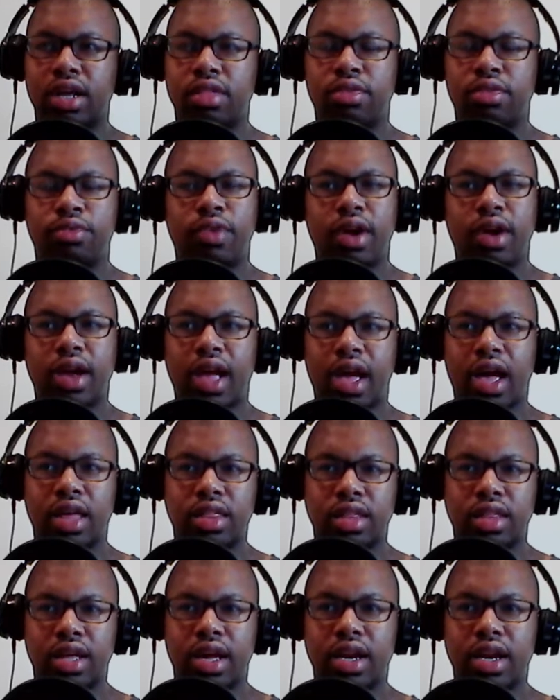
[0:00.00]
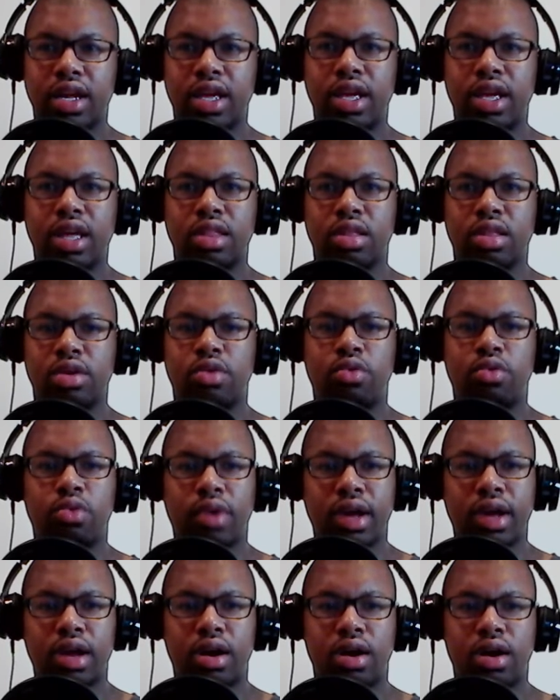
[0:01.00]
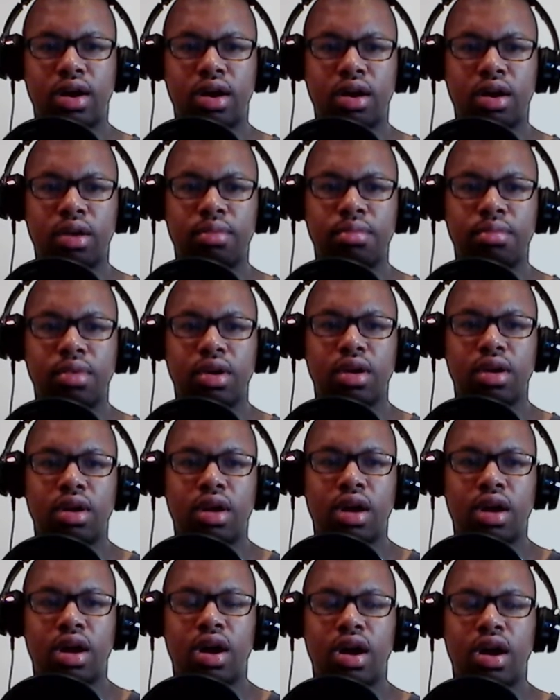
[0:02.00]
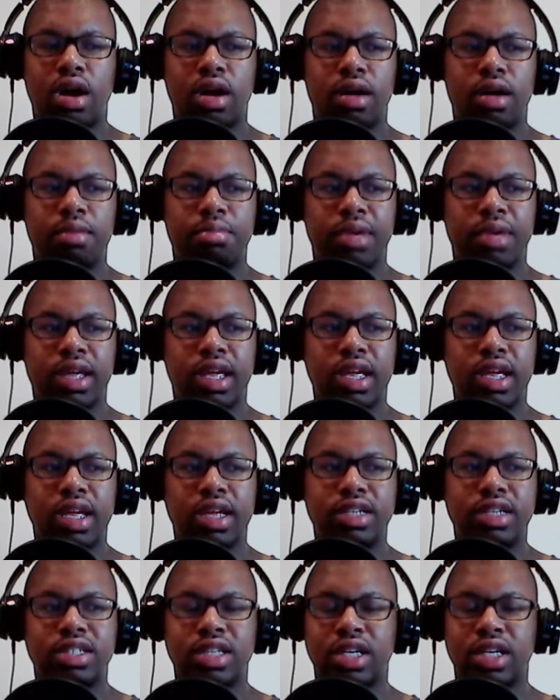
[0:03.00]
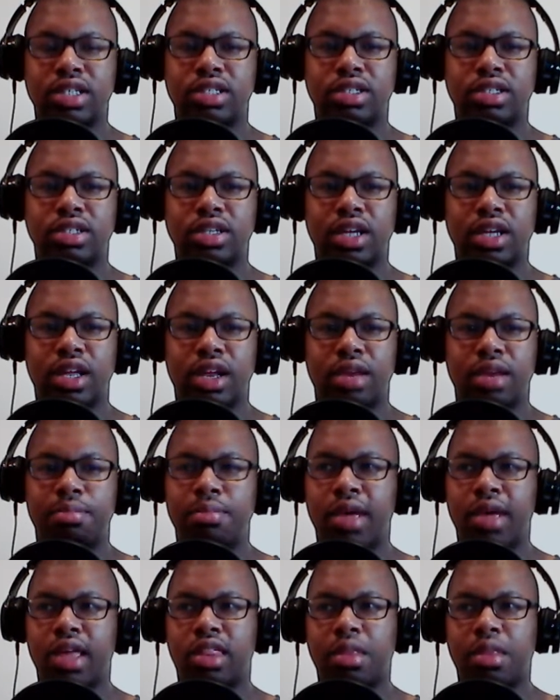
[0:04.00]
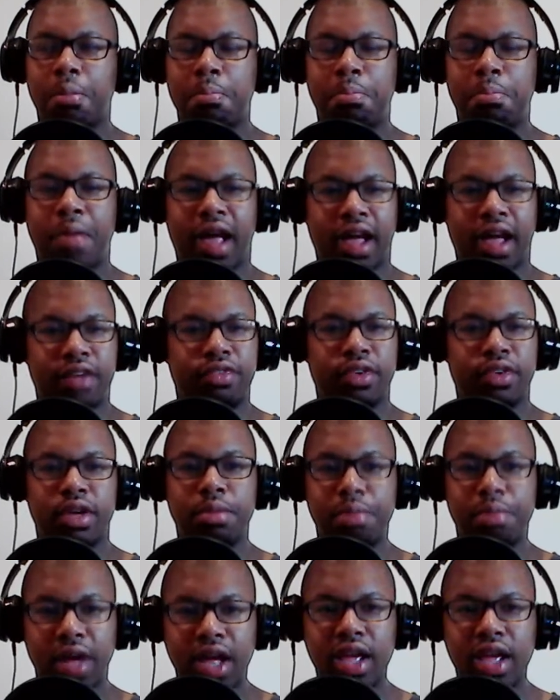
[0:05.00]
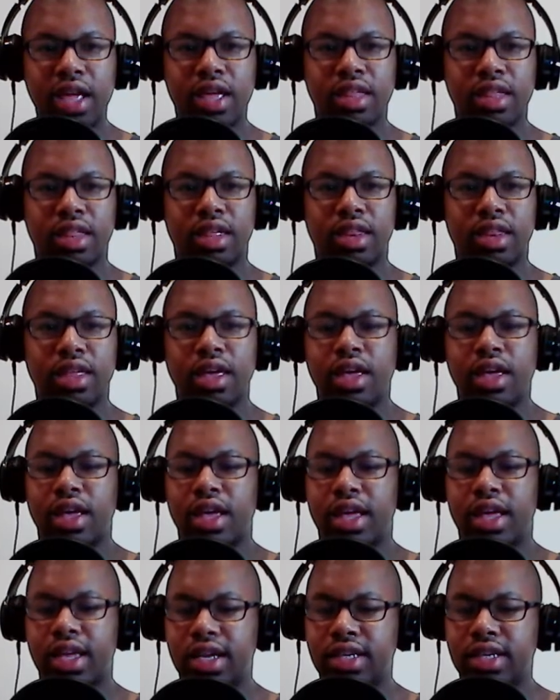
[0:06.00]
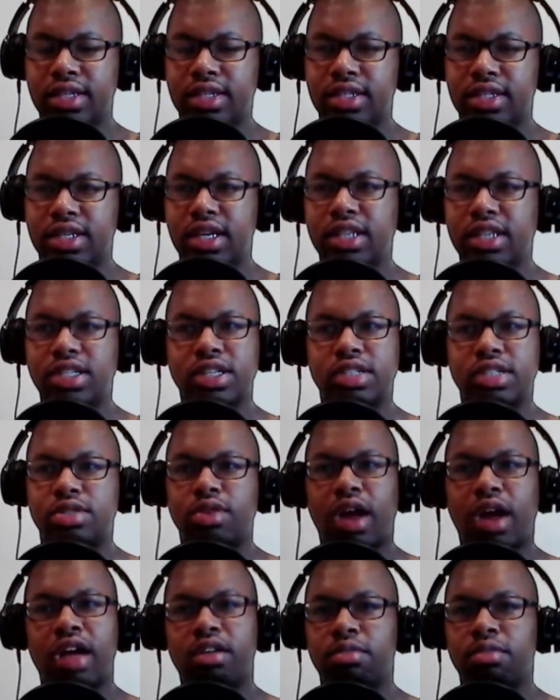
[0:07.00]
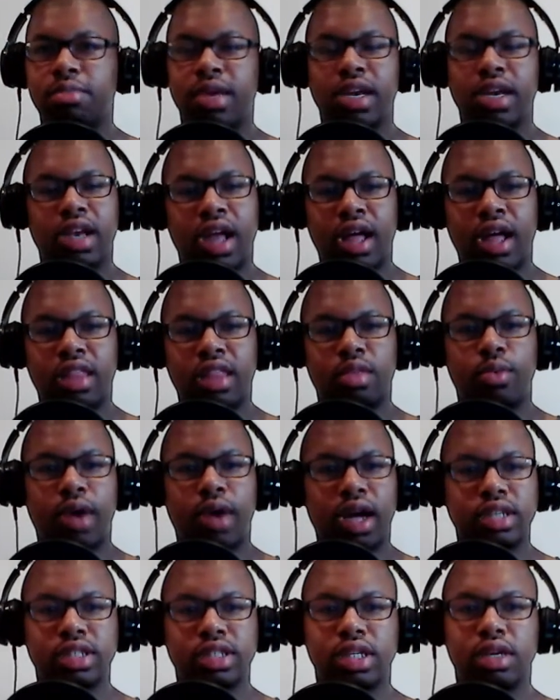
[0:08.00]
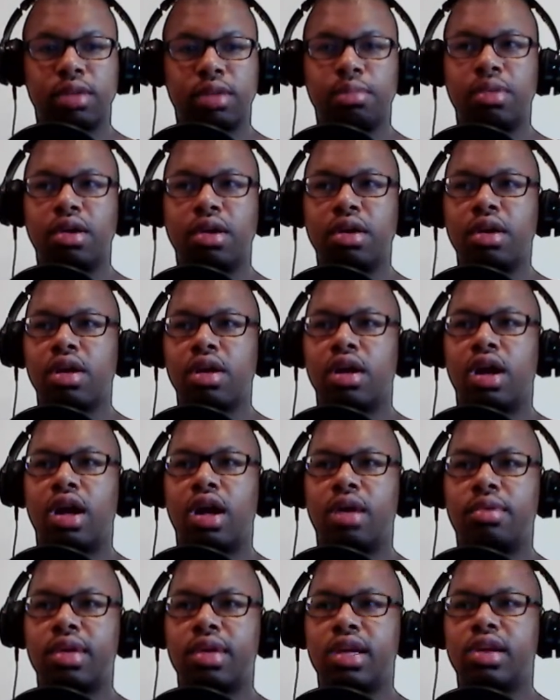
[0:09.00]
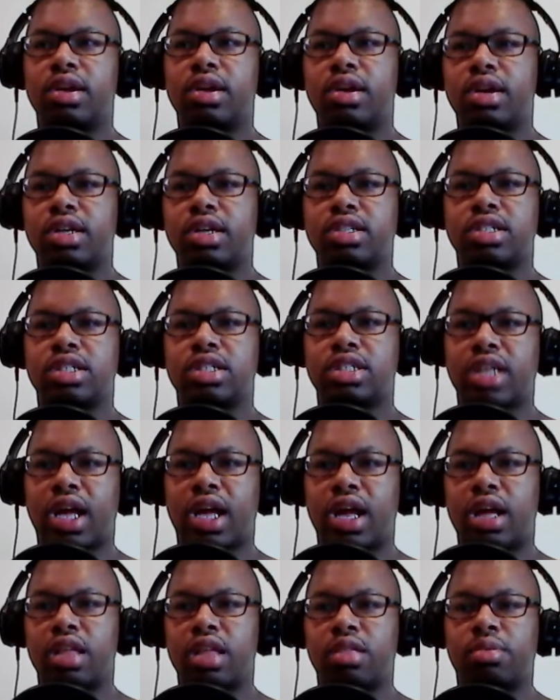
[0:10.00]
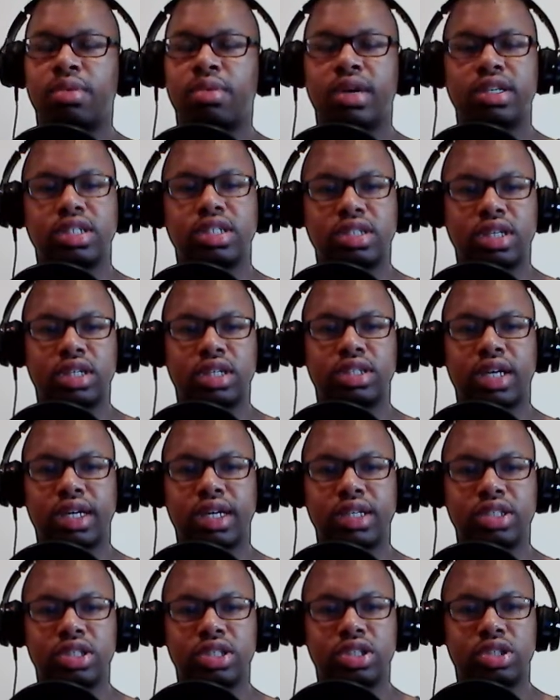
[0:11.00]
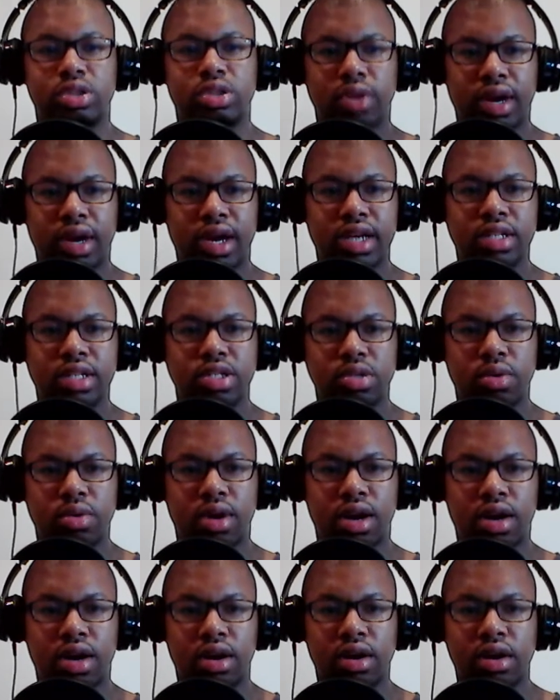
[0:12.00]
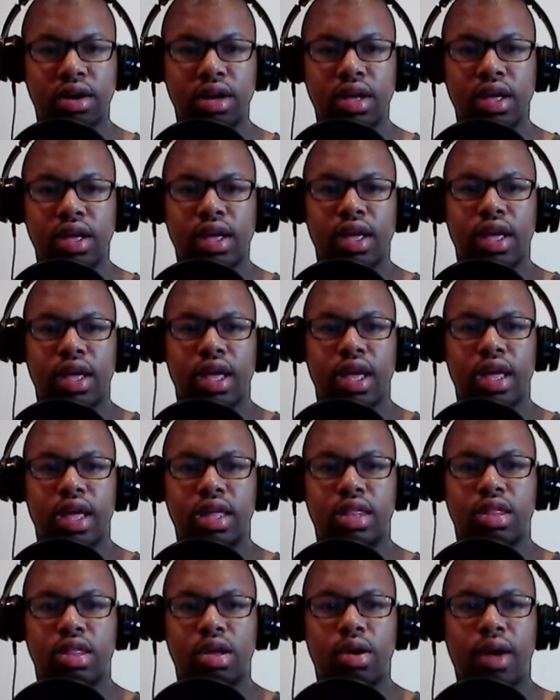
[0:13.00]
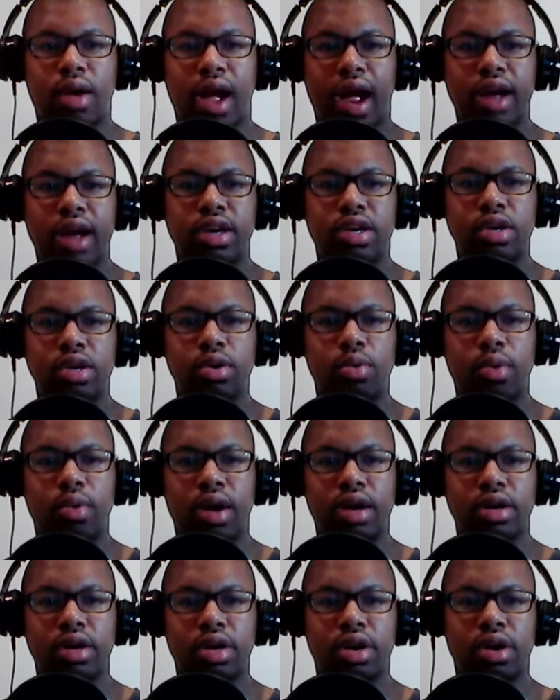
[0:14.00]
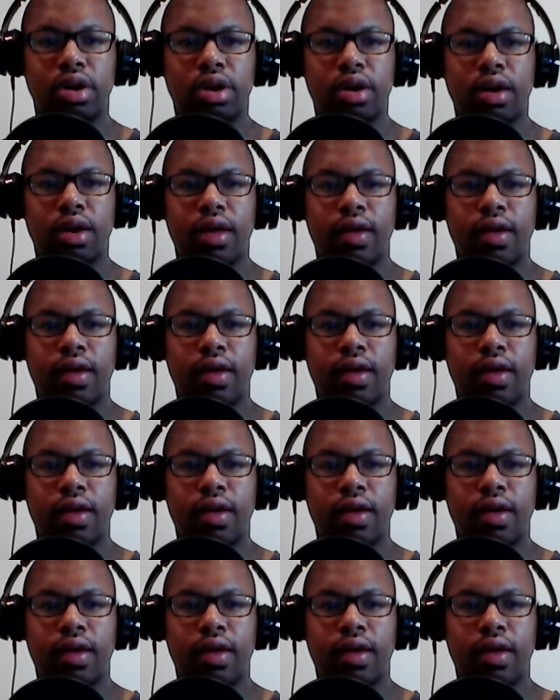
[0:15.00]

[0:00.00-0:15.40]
He's very athletic. He has a great arm, but he just makes some baffling plays, and he just drives me nuts watching him. There's just times where it just looks like he's just trying too hard, and so I do wonder.